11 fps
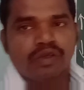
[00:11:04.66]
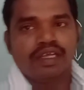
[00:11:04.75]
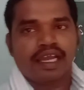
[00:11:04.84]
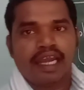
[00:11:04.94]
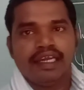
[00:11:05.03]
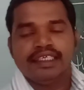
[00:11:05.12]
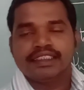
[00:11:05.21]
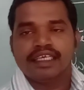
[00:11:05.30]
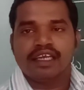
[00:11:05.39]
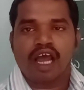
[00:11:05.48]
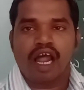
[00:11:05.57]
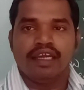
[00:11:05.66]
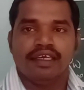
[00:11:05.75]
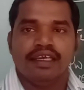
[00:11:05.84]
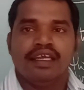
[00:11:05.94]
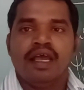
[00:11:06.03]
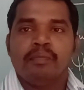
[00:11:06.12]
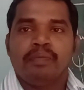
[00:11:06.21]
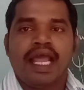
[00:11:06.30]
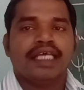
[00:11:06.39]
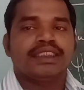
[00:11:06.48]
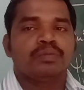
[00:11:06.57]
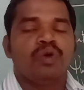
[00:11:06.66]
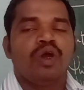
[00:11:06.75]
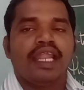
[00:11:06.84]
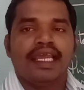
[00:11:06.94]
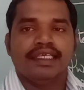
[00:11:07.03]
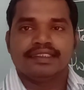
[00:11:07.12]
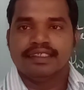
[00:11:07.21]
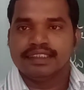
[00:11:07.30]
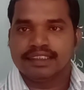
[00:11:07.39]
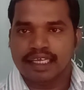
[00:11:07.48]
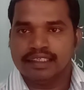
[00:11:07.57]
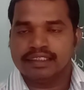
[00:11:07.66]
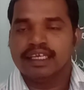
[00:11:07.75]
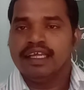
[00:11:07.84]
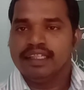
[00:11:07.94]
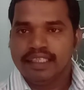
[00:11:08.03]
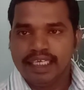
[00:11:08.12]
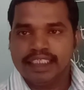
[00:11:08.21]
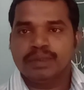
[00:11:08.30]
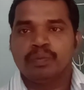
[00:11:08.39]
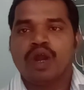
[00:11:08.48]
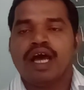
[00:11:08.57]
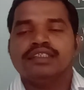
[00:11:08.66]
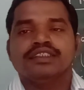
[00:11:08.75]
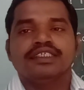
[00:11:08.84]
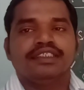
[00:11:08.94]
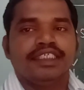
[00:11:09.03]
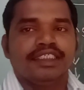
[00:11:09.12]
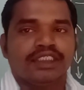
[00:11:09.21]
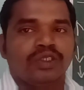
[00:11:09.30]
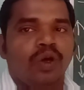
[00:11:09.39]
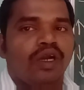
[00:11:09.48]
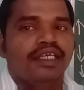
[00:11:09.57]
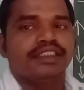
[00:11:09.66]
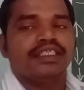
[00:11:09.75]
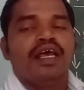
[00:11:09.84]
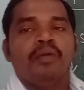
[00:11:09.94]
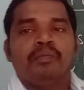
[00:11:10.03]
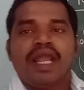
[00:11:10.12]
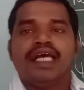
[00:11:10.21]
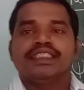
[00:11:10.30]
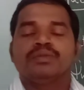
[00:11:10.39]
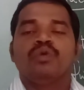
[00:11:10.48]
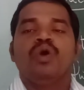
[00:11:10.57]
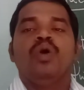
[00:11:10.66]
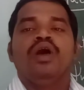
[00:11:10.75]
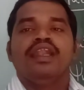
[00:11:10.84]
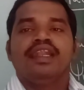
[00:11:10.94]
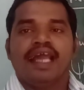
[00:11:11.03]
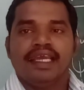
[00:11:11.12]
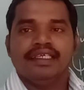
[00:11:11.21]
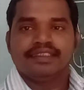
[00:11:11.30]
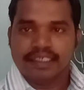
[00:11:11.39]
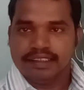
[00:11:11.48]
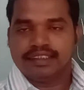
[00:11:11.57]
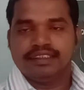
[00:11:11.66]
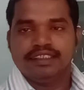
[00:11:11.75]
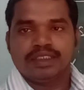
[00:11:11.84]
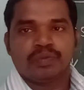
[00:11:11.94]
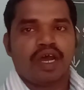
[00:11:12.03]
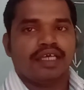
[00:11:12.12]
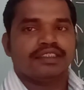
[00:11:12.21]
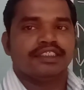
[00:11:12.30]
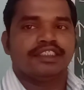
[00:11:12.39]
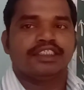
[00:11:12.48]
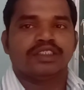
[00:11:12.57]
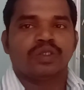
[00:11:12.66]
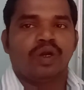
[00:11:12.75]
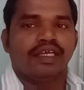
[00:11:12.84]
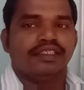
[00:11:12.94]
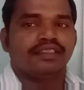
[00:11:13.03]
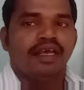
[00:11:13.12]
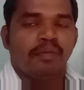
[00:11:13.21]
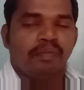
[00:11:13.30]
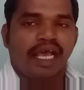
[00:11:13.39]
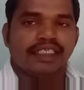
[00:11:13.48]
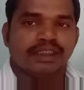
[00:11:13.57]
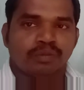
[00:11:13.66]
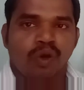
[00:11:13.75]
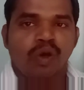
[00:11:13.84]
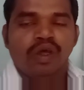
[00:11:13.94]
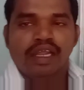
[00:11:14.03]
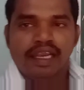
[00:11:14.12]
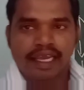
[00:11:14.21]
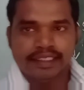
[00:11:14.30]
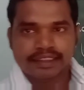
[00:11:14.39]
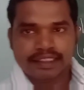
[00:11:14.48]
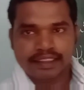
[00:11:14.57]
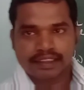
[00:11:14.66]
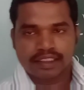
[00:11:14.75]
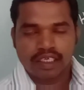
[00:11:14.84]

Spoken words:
the condition called plasmolysed cells. This process is known as plasmolysis. This process is known as plasmolysis.